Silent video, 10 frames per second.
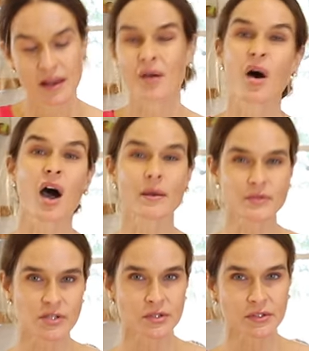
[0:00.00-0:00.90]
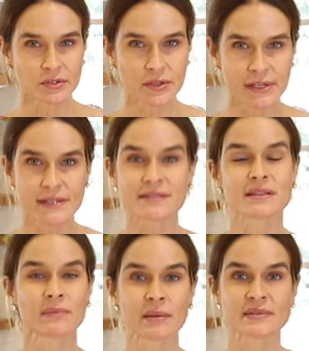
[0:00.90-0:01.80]
Now, optional ingredients,
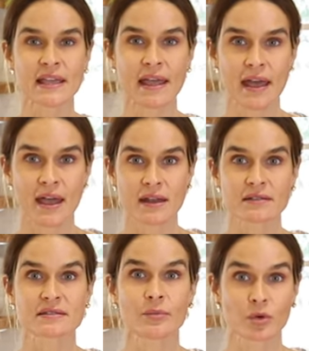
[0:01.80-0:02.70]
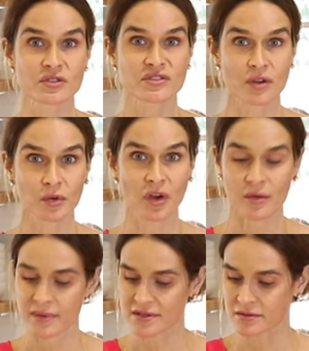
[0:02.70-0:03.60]
sometimes I add some more stone
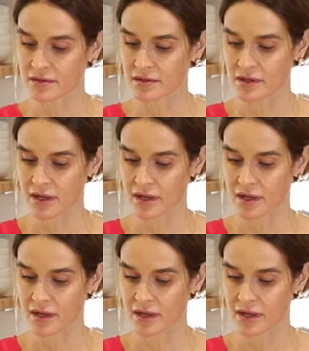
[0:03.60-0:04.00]
ground mustard